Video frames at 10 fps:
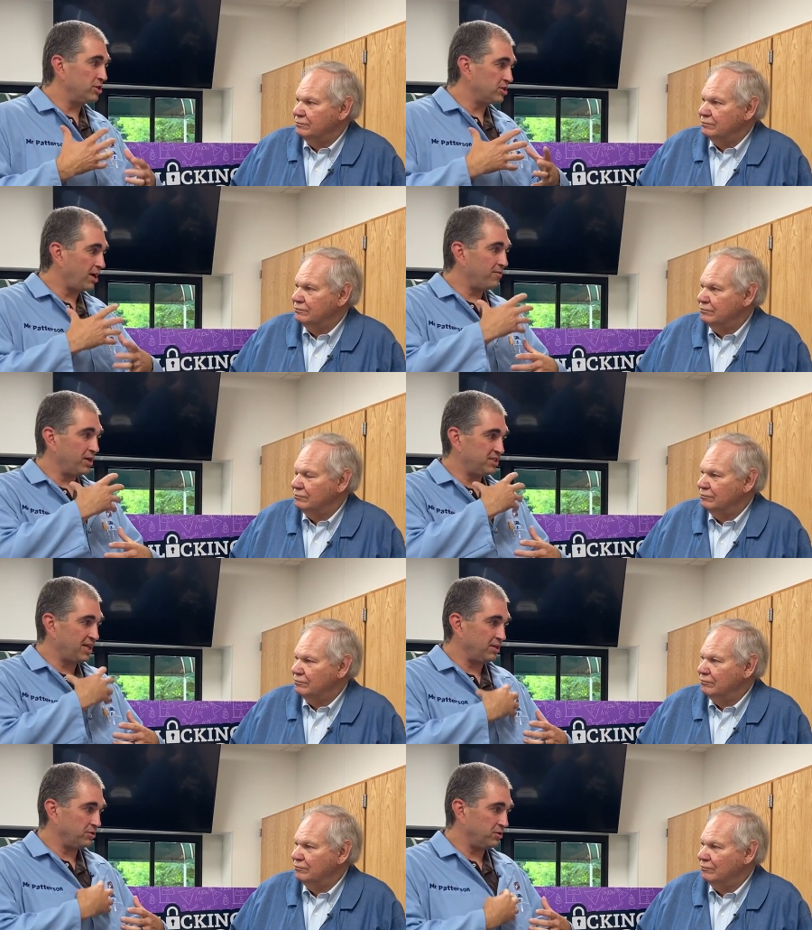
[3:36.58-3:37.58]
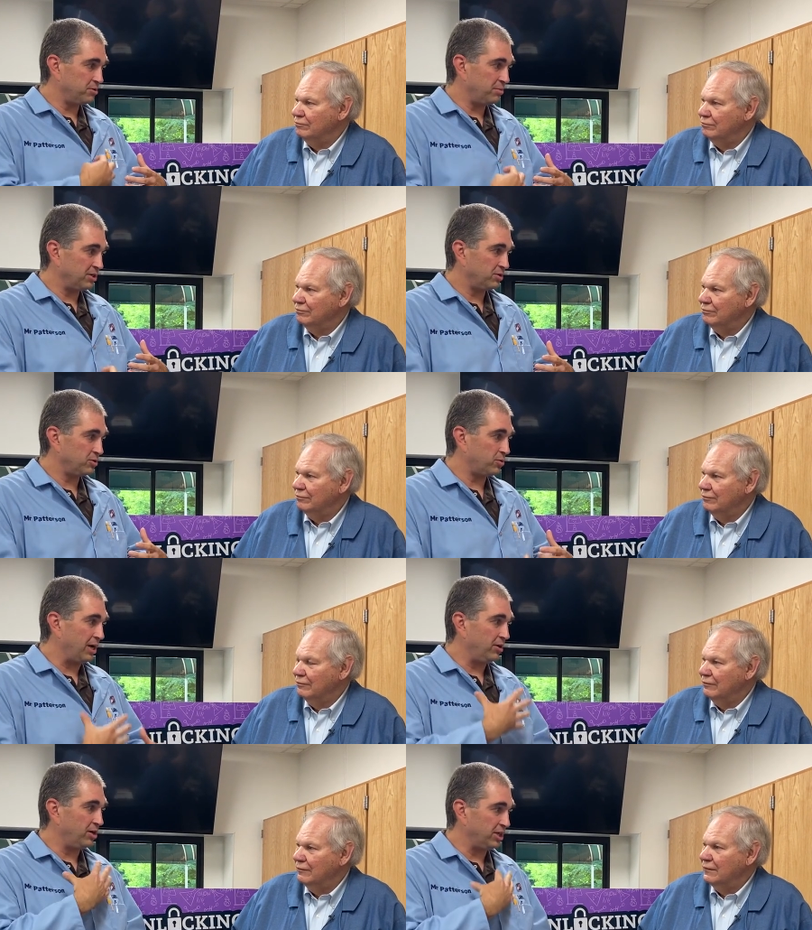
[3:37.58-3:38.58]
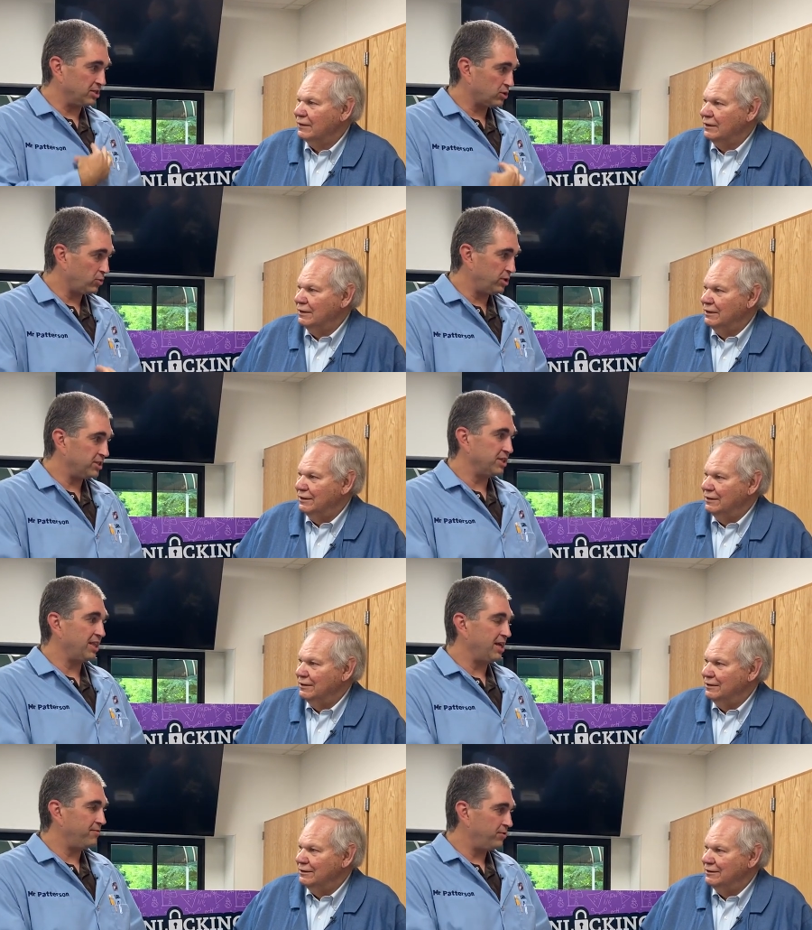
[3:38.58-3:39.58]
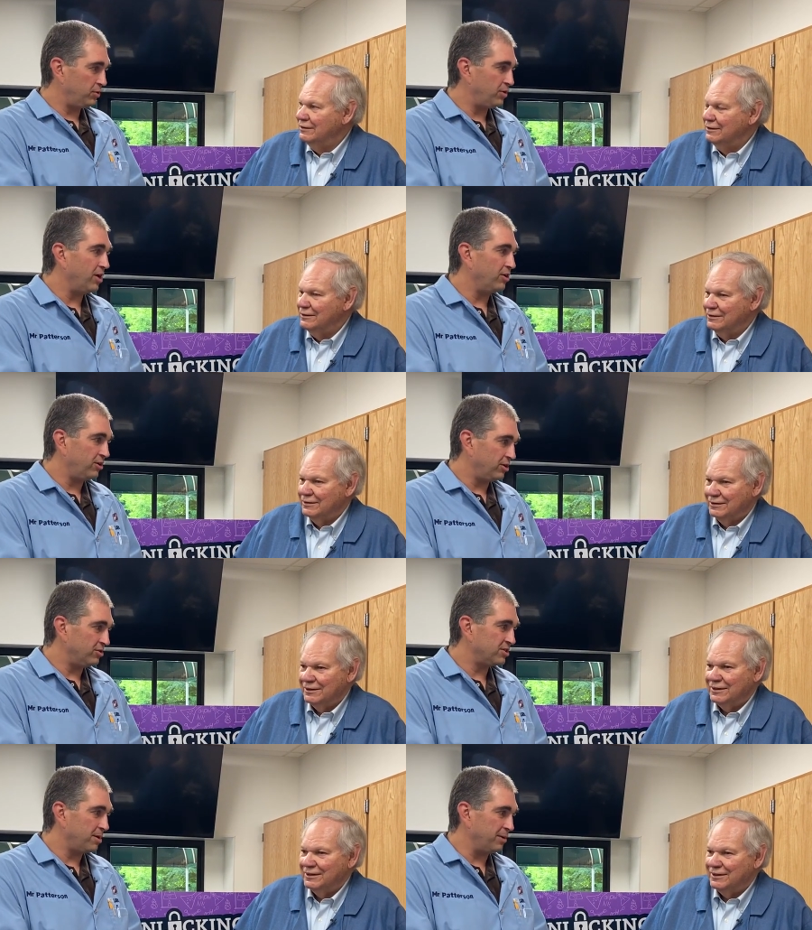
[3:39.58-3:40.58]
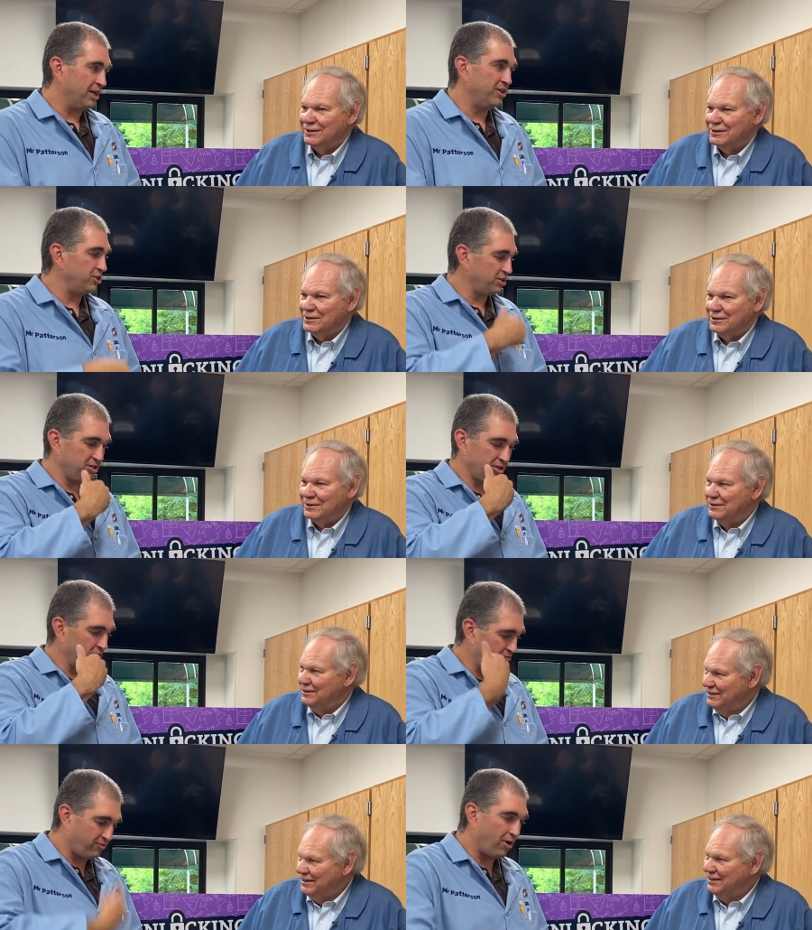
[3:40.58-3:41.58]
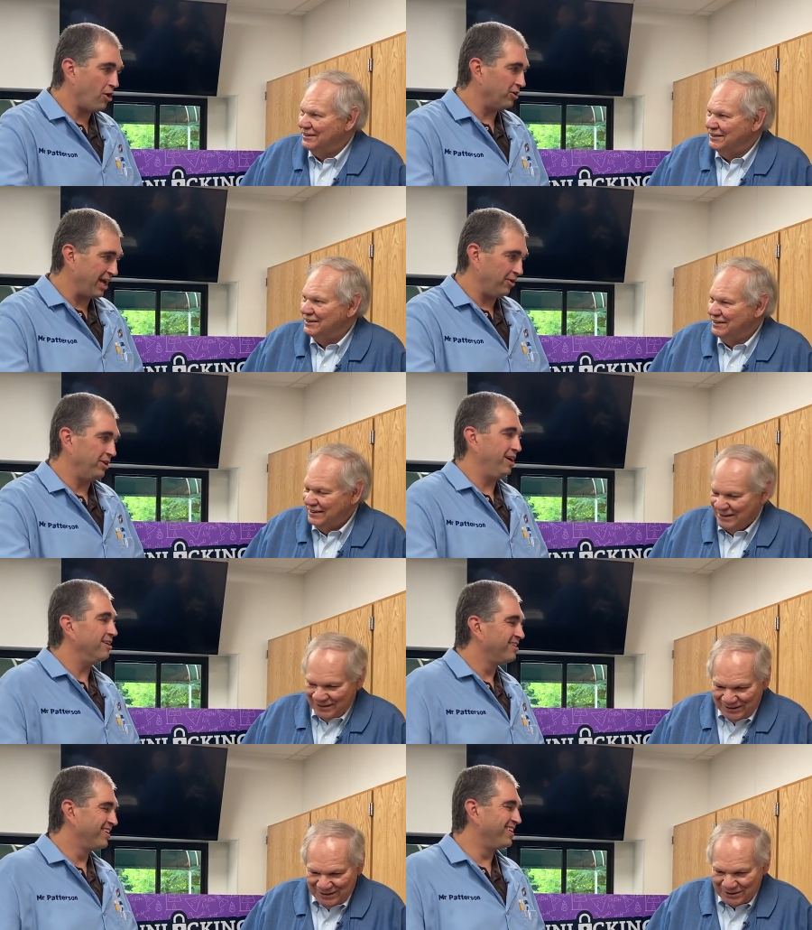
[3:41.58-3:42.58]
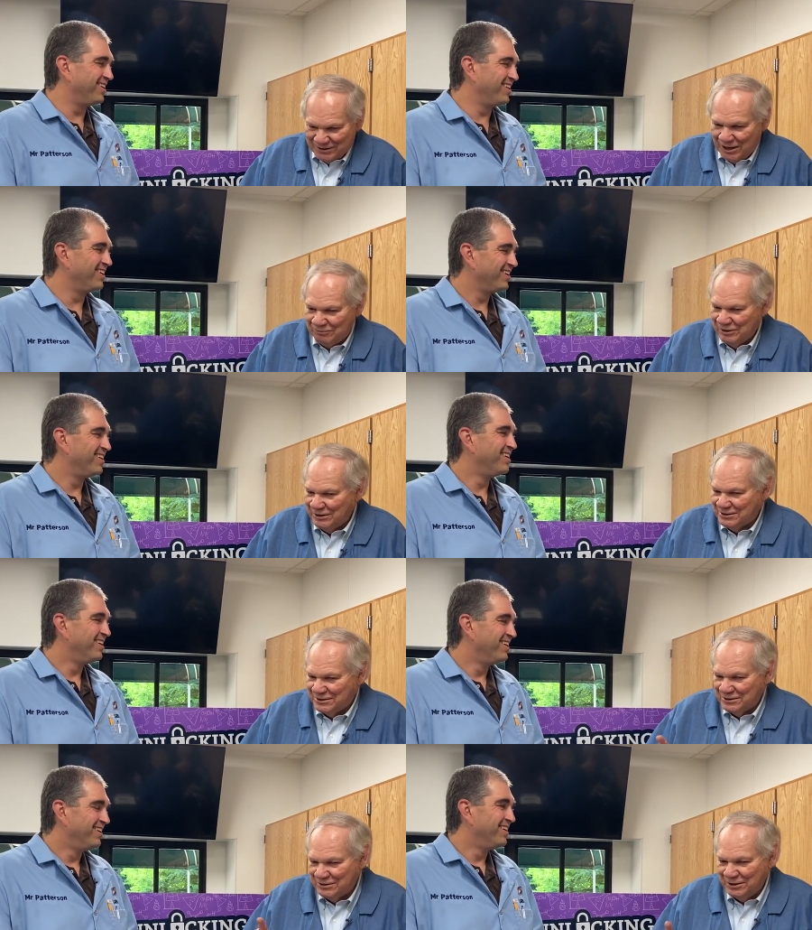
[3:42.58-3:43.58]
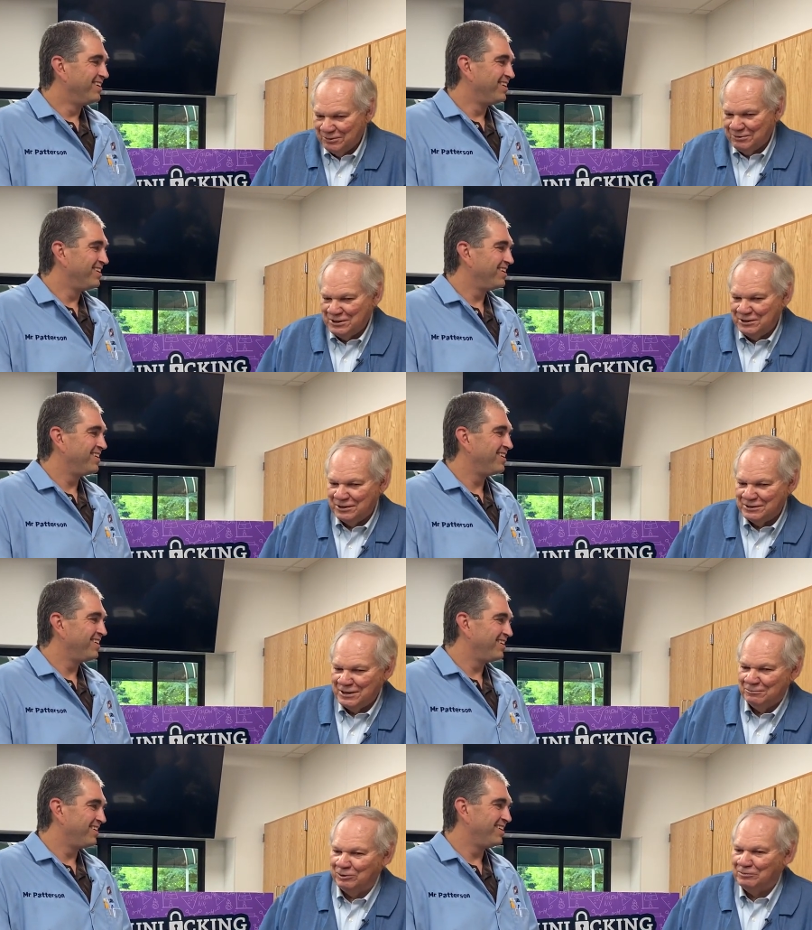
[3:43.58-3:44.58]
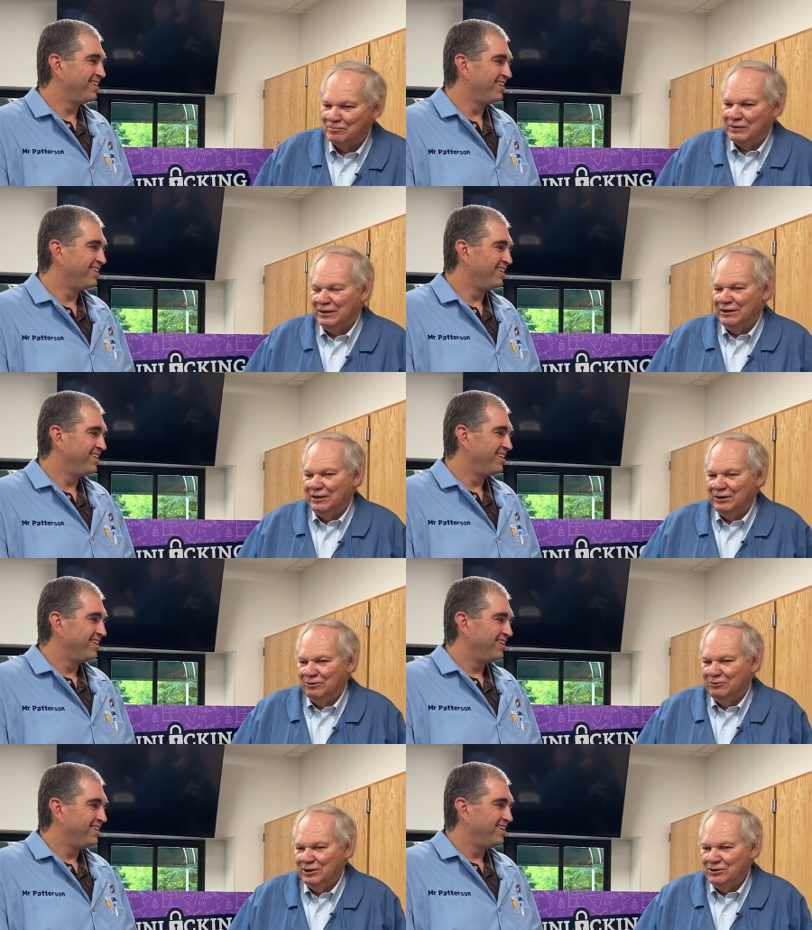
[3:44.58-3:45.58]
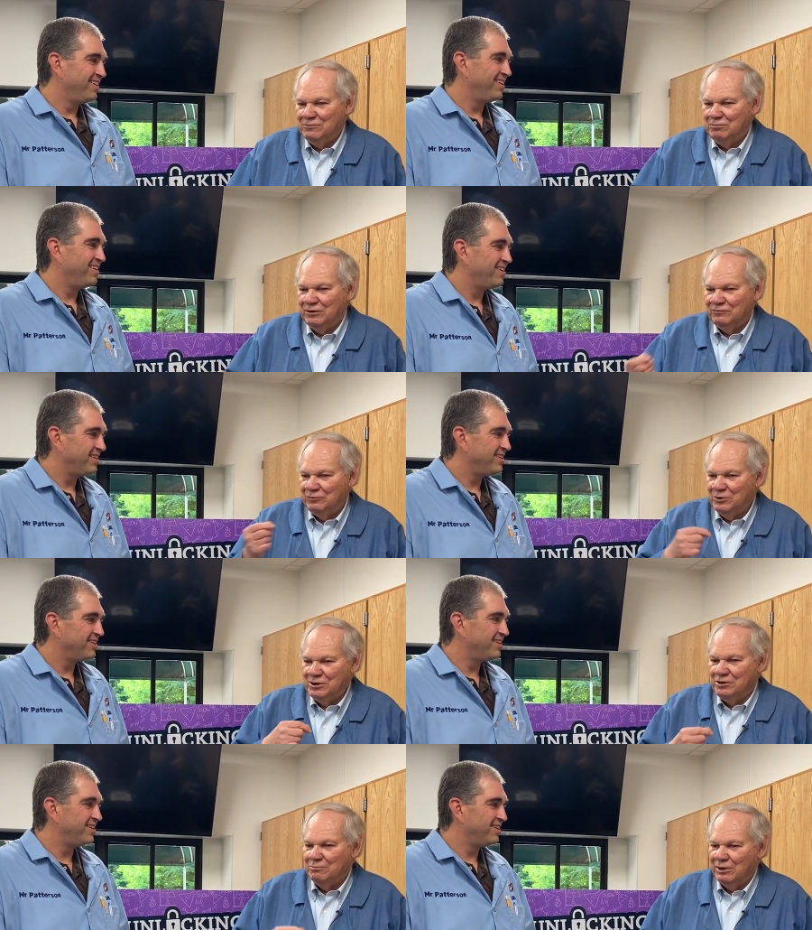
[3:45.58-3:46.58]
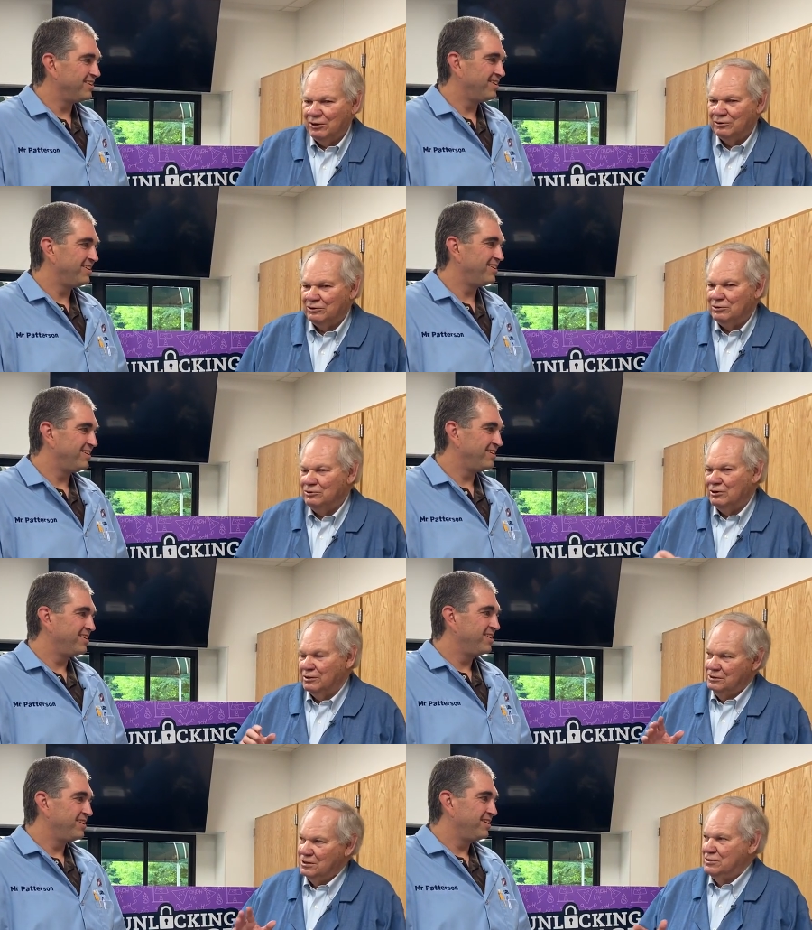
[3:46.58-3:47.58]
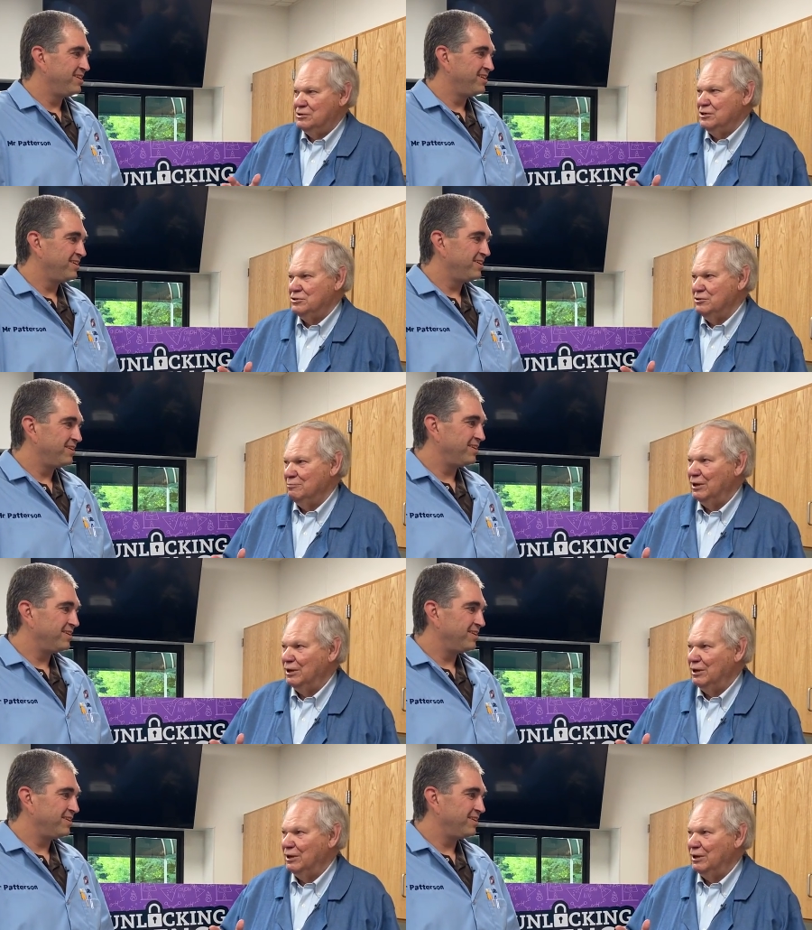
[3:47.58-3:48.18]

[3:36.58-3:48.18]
Speaker 1: esophagus has those muscles around and it's squeezing that food down into your stomach. It just doesn't yeah. fall down there.
Speaker 2: The esophagus is an interesting example. When you put food in your mouth, you are a decision